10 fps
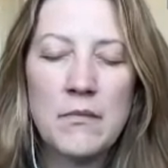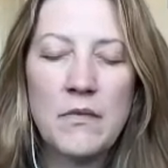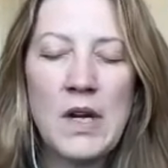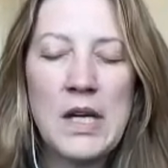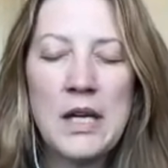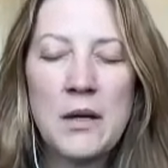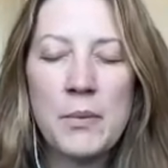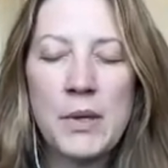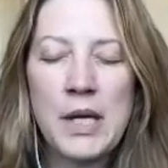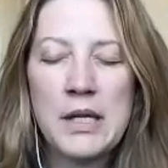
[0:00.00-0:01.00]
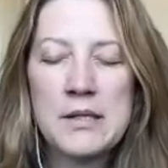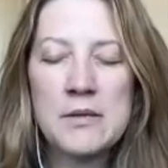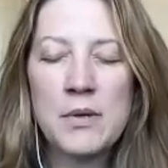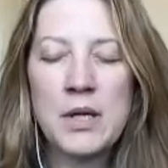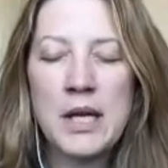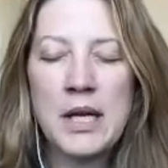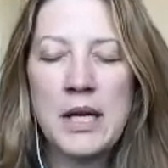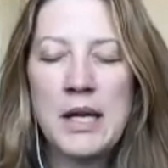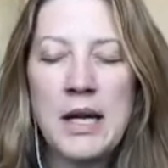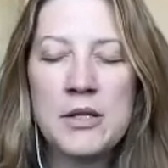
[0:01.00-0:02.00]
Finding a place where it can
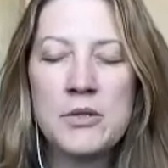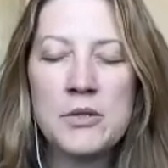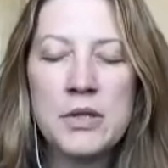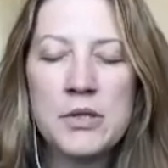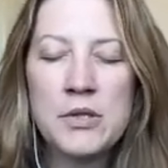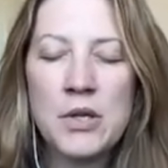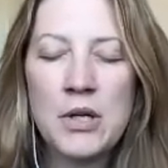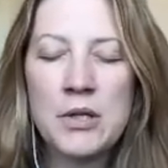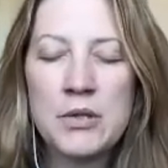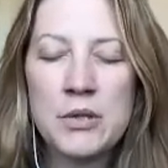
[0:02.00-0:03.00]
naturally start to